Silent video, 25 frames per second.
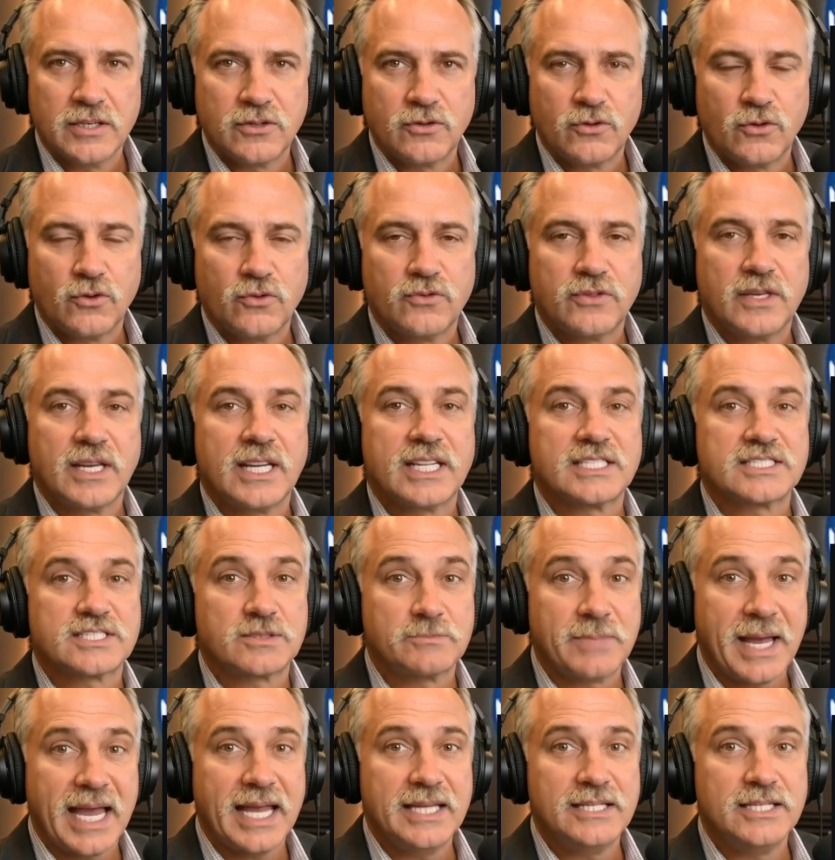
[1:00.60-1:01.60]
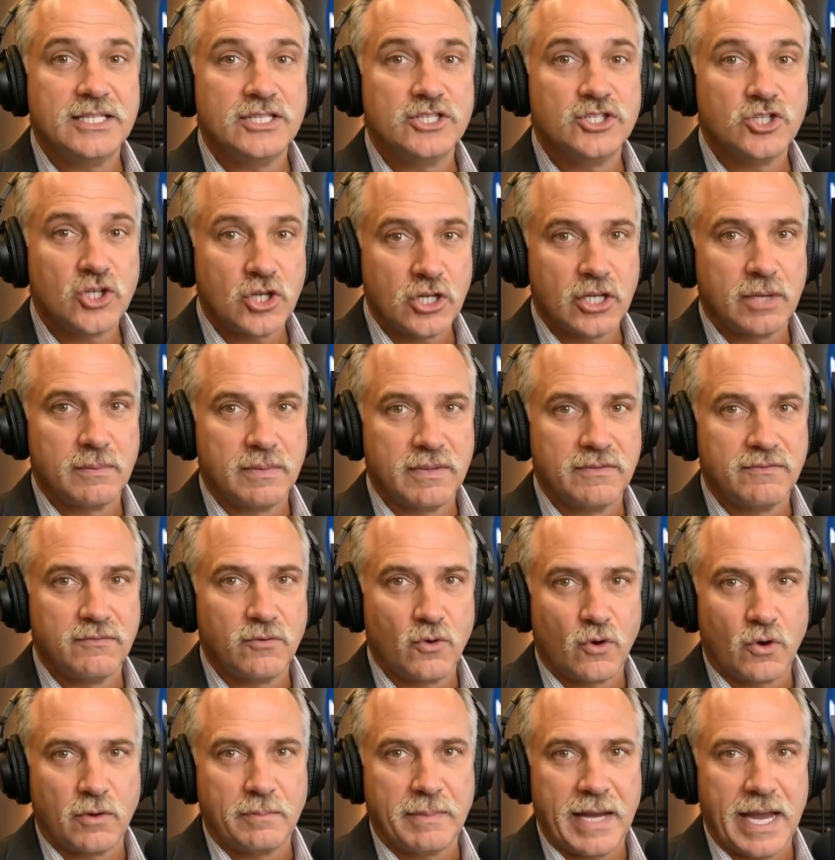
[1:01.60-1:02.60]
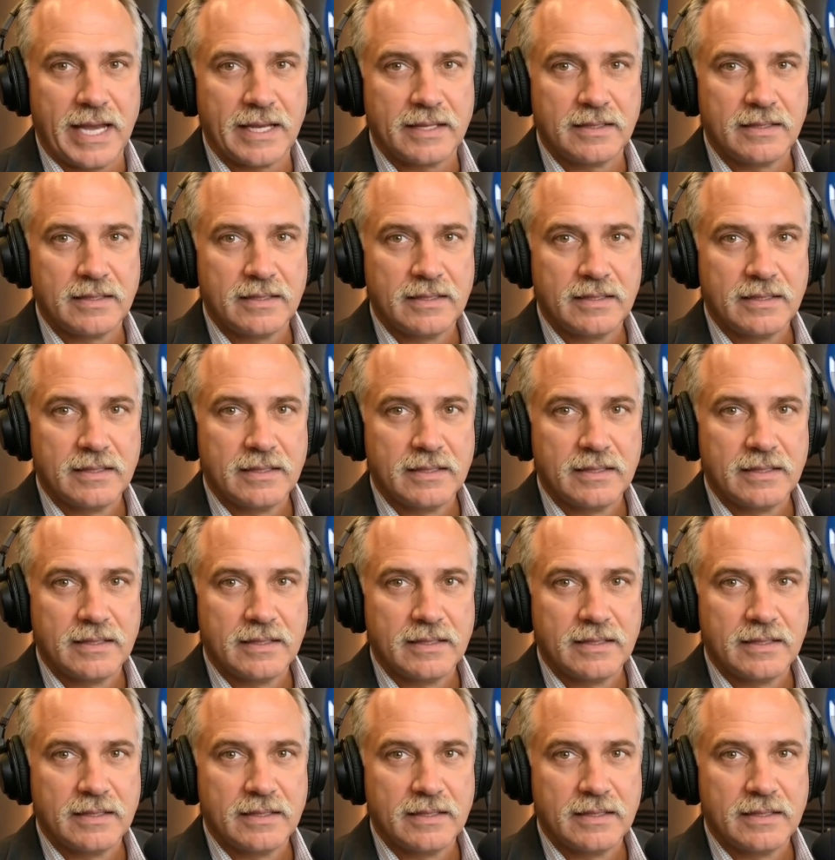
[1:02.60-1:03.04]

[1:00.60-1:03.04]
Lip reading: through the expanded tournament format.